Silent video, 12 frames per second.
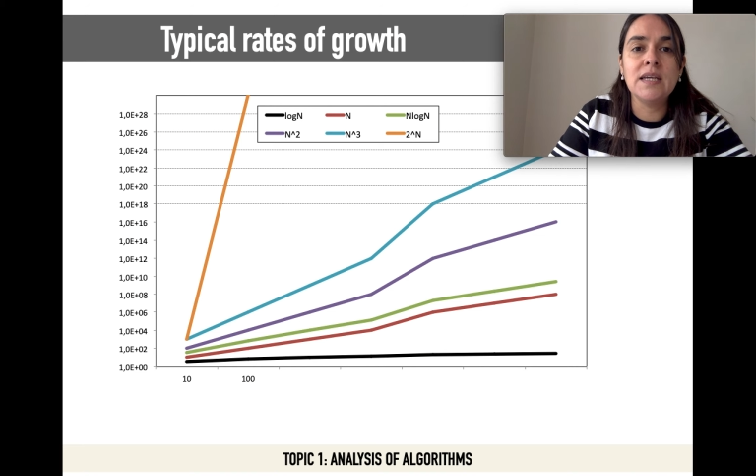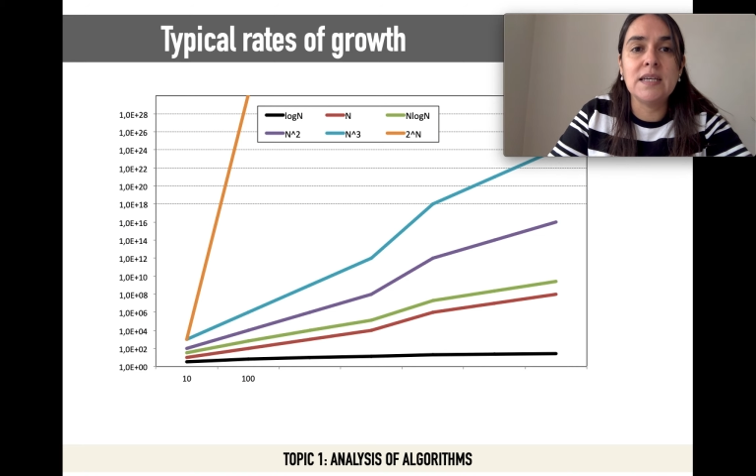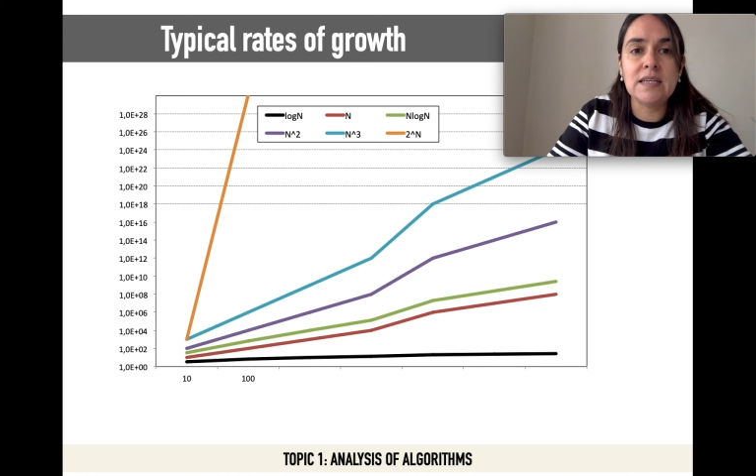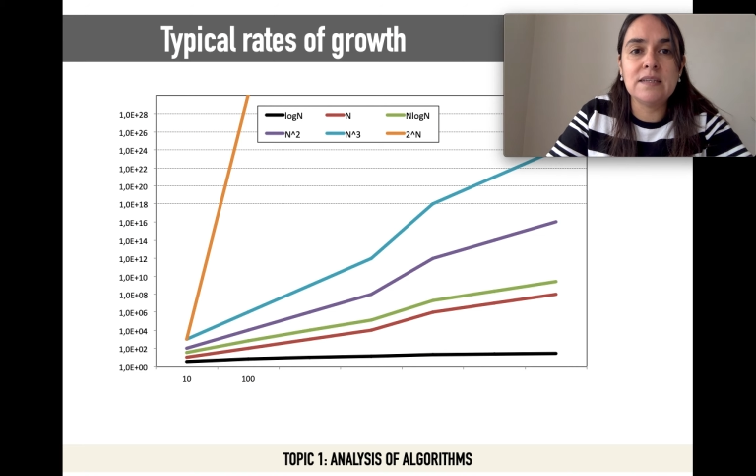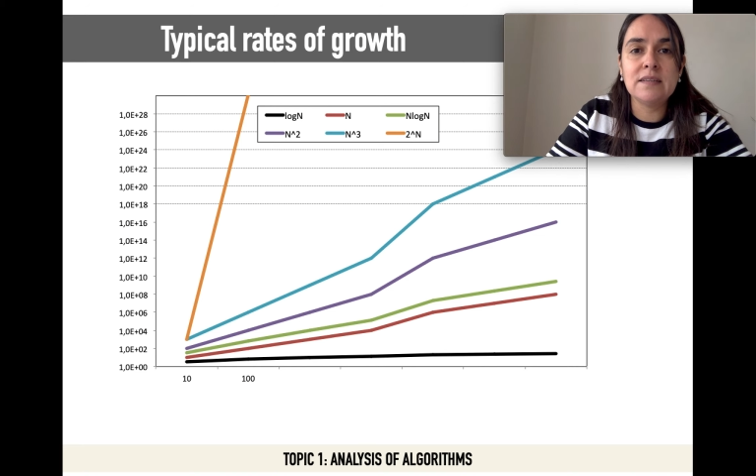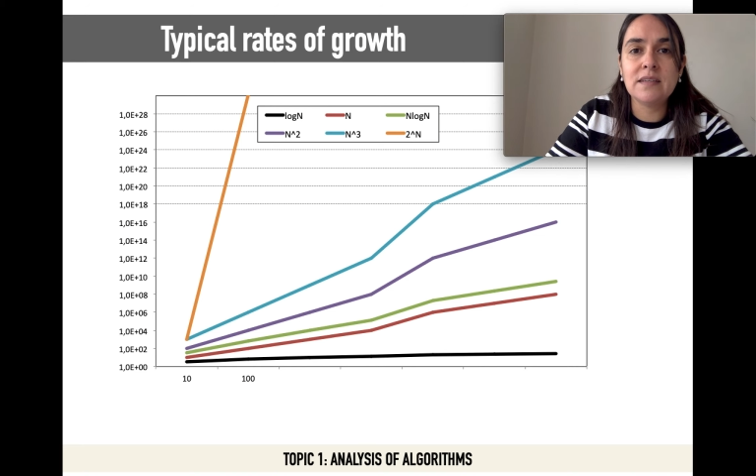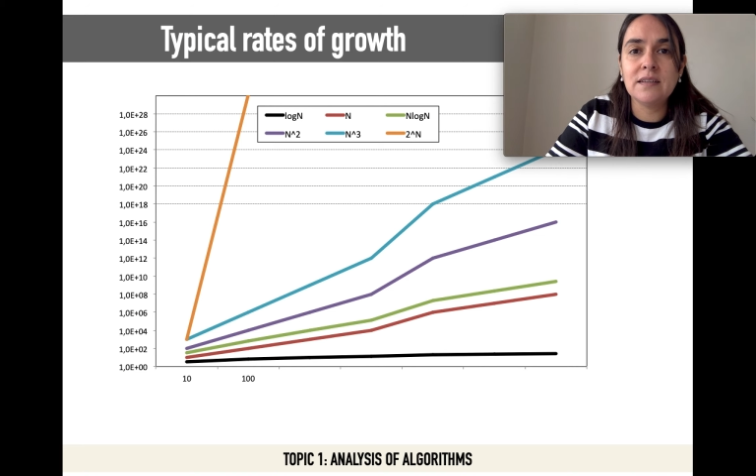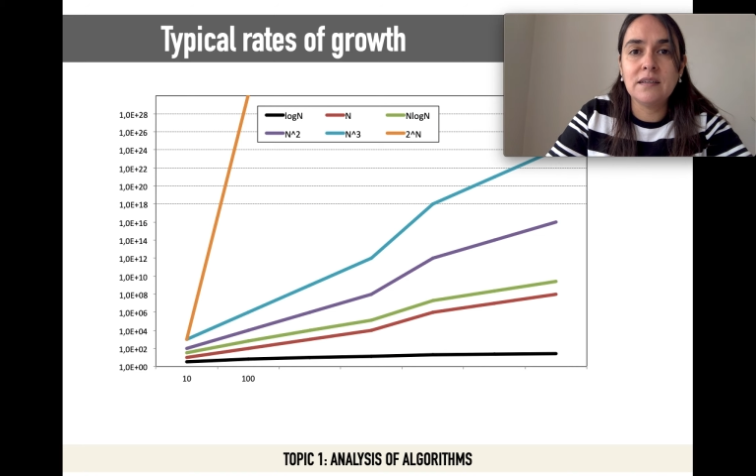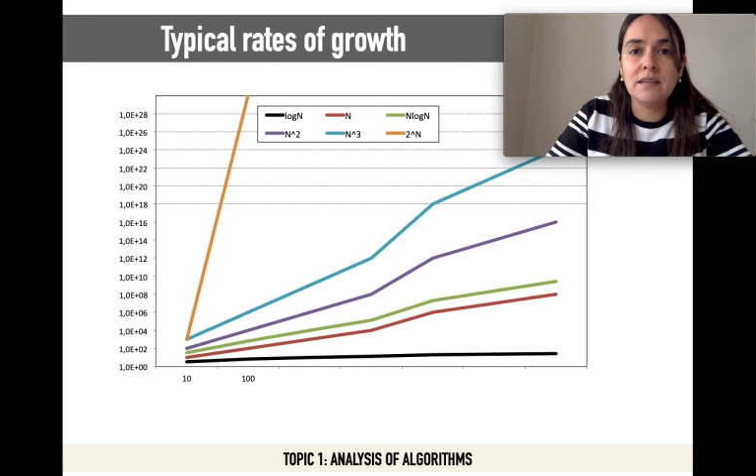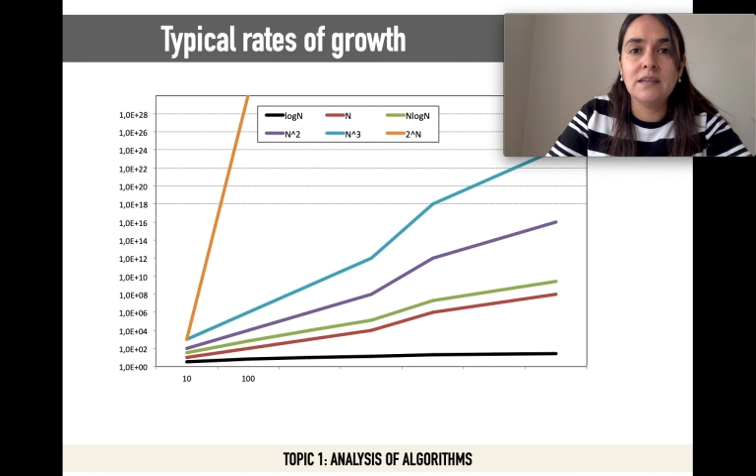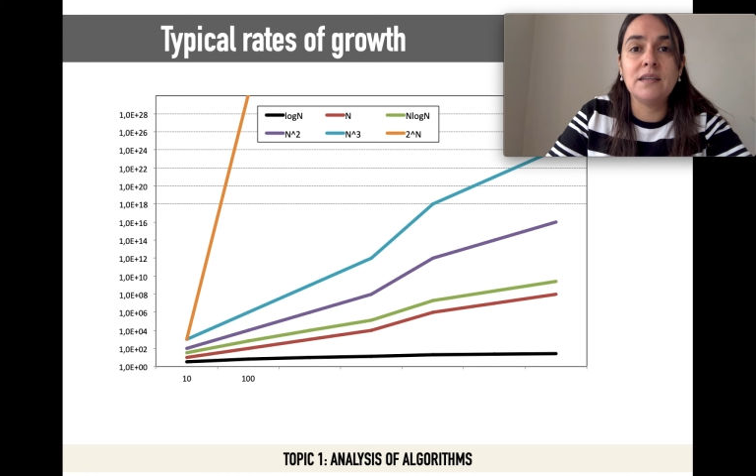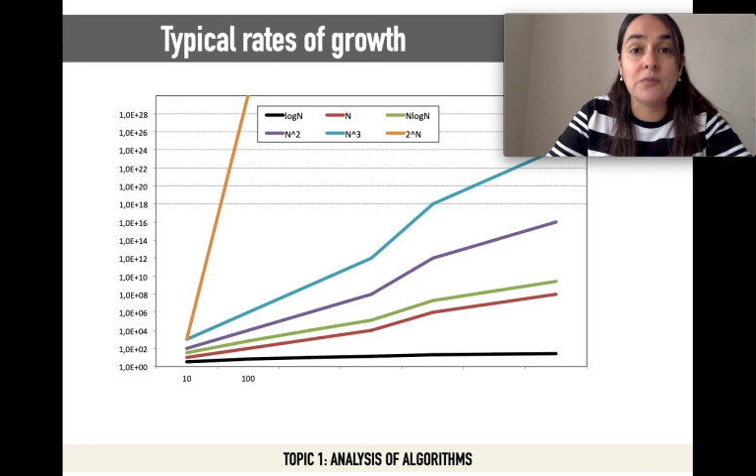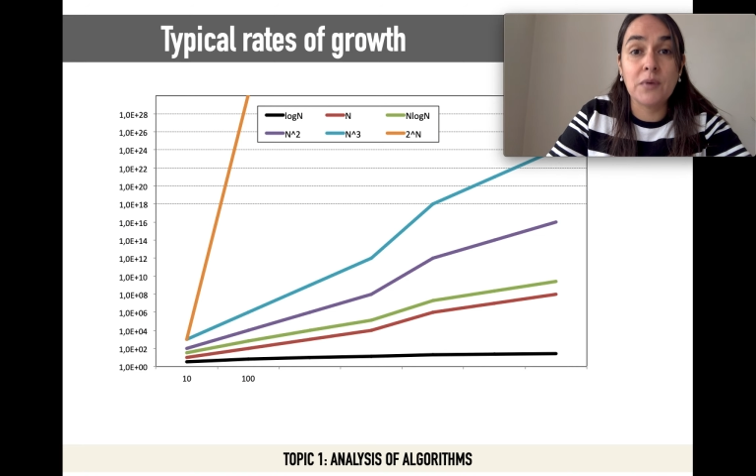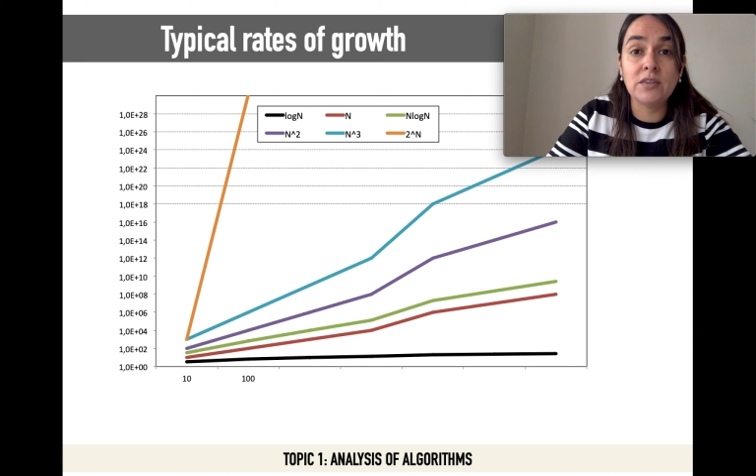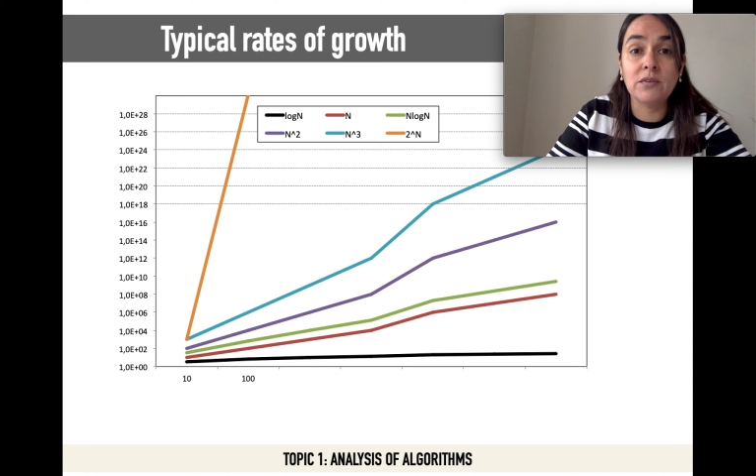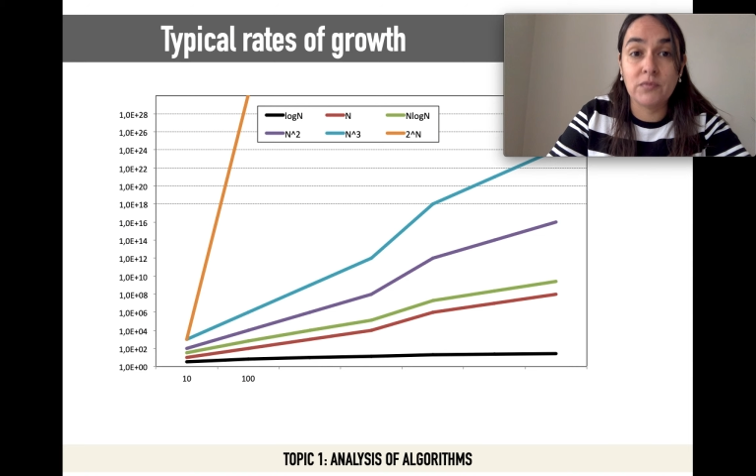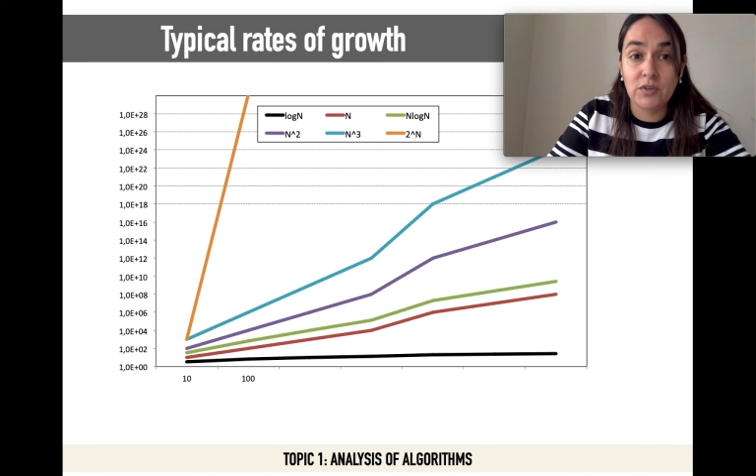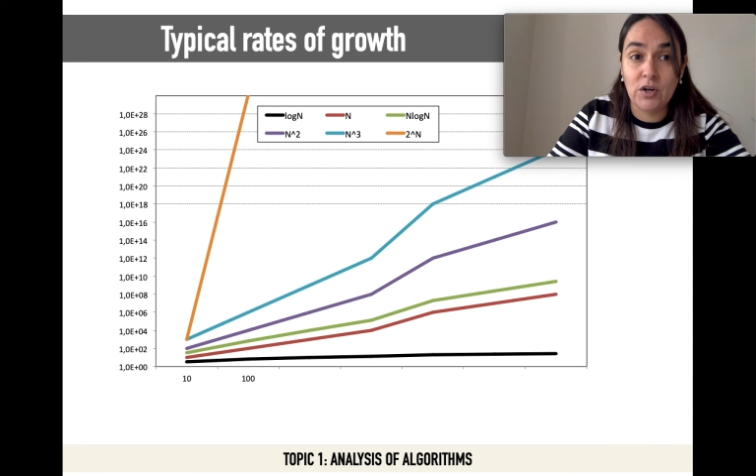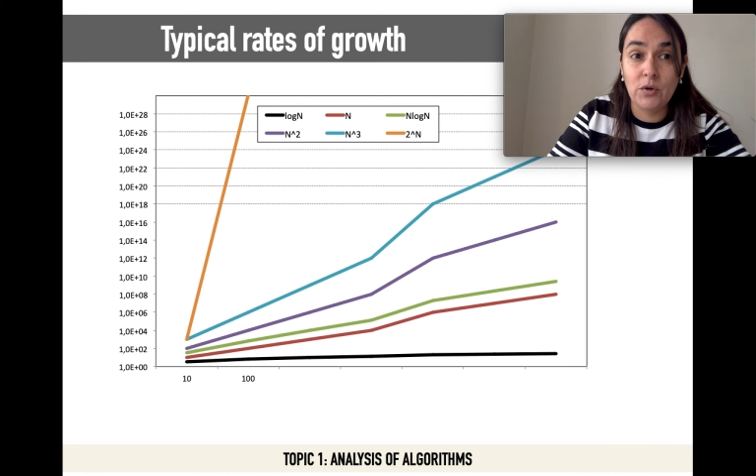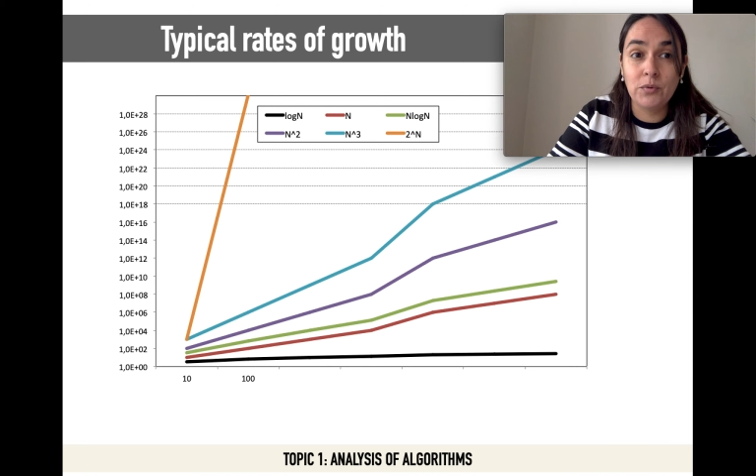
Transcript: is the rate of growth.